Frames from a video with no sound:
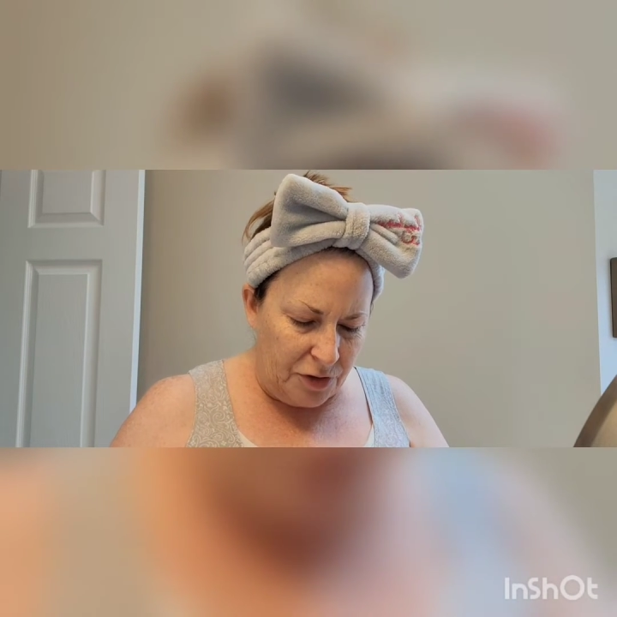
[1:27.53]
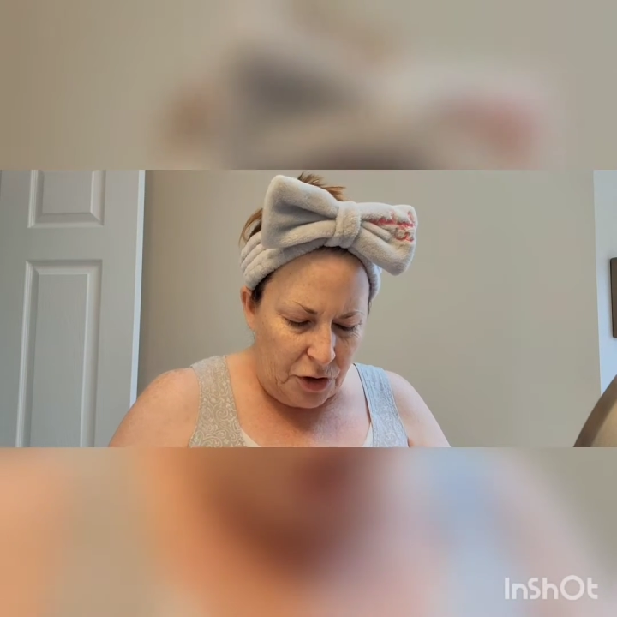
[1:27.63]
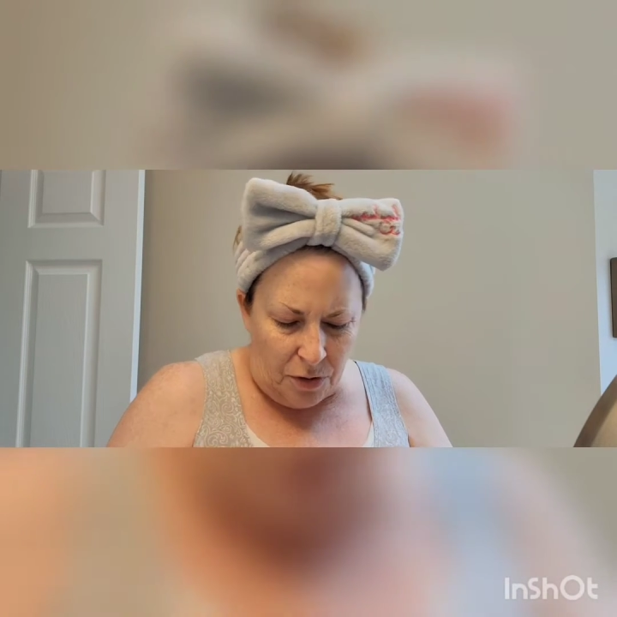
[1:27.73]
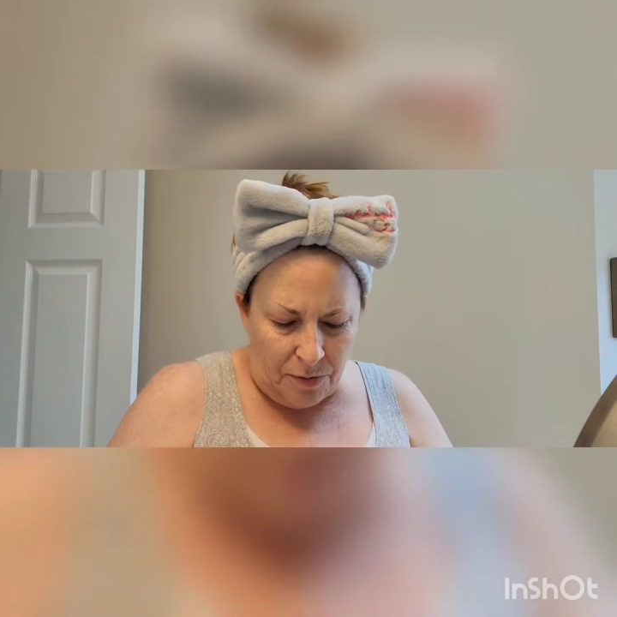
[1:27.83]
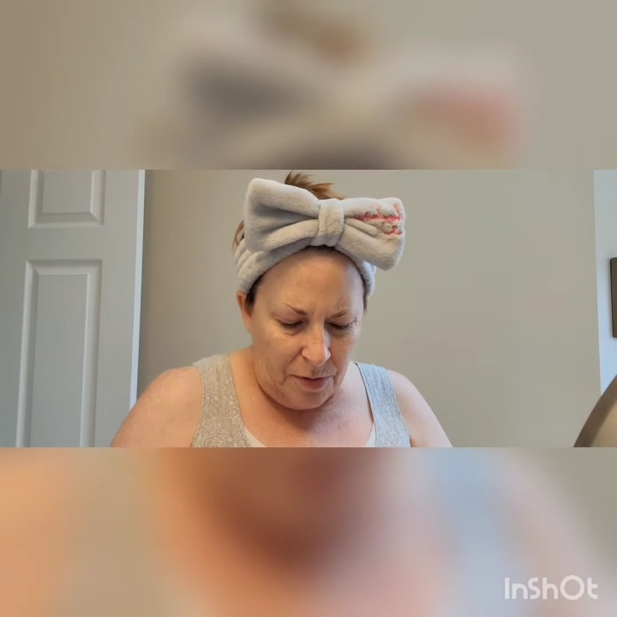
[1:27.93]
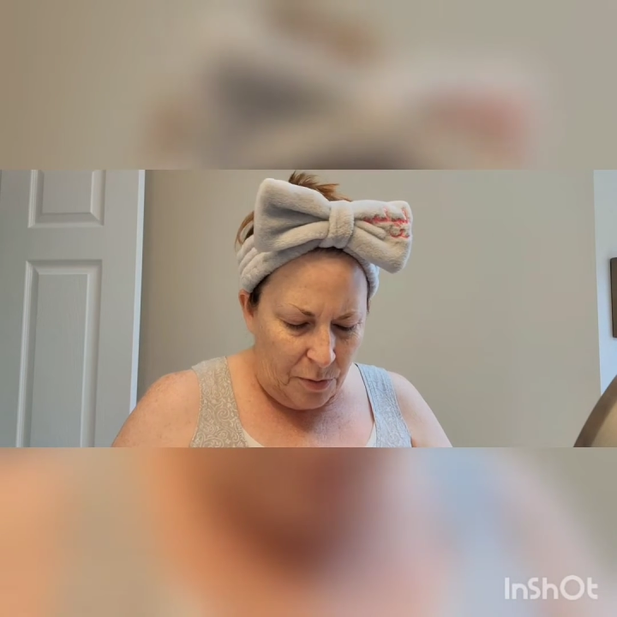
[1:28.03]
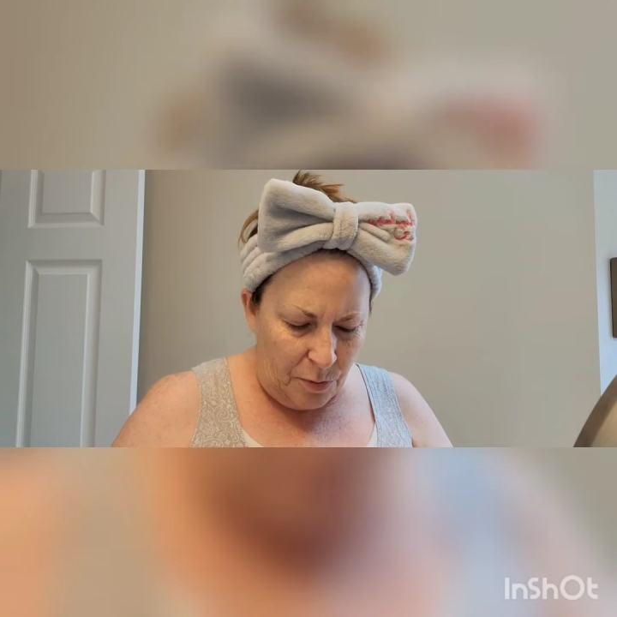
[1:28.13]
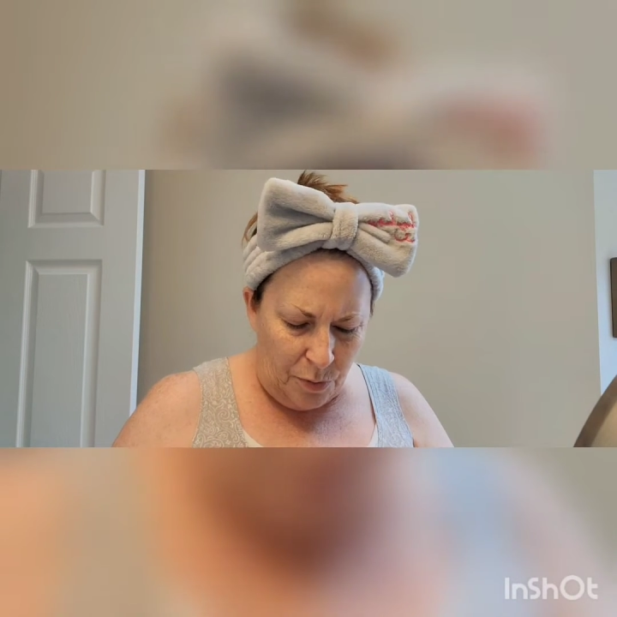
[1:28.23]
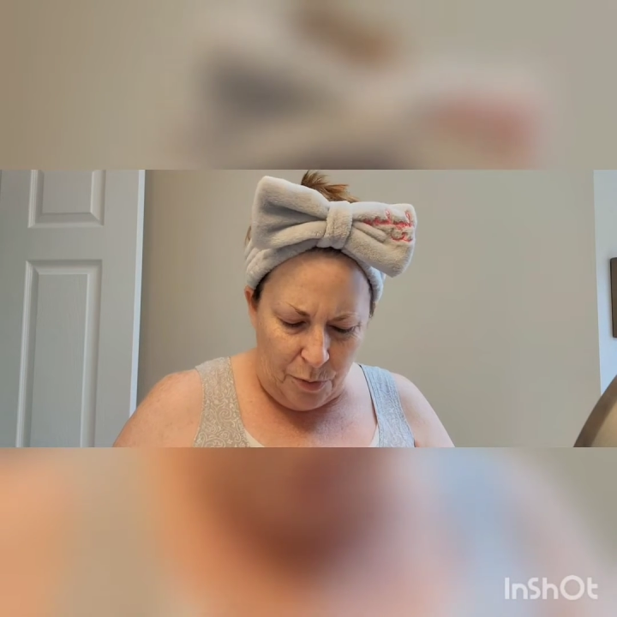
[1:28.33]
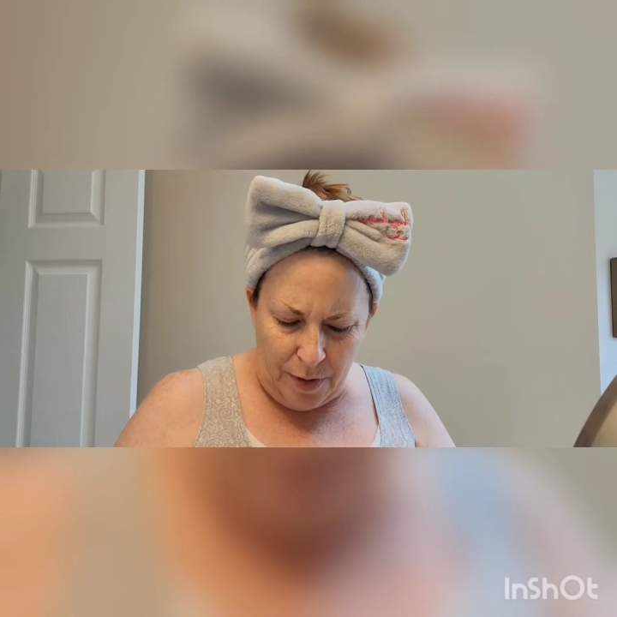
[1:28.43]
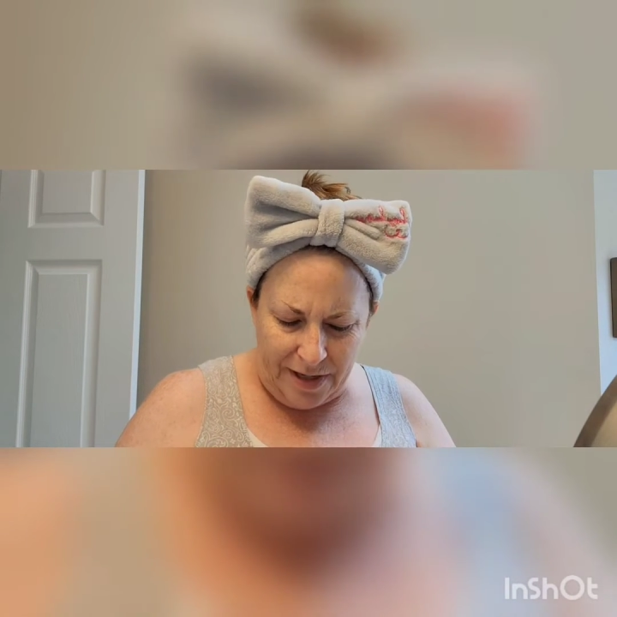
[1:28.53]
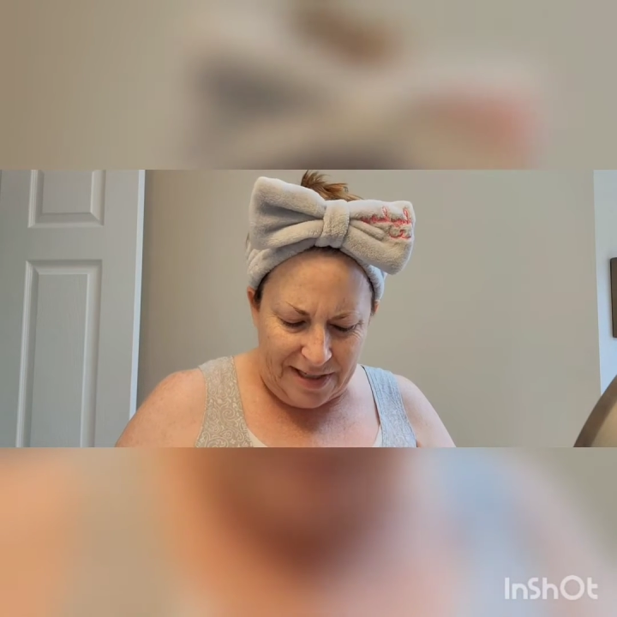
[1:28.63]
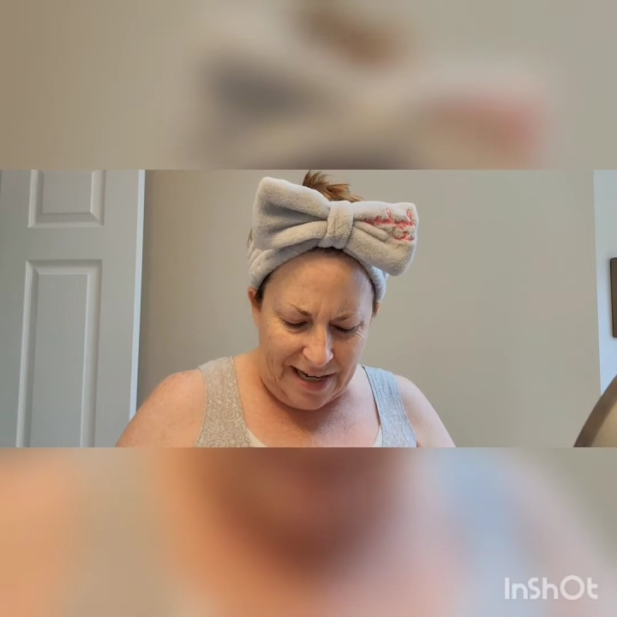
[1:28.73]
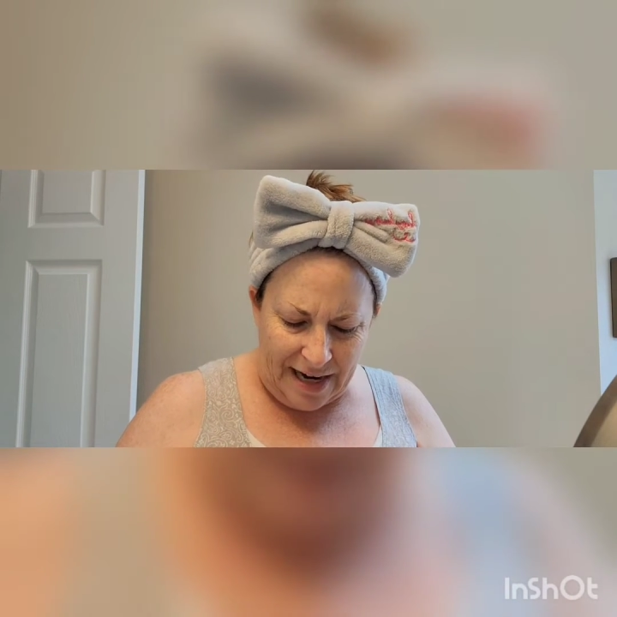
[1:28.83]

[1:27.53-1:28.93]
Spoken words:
So, what is a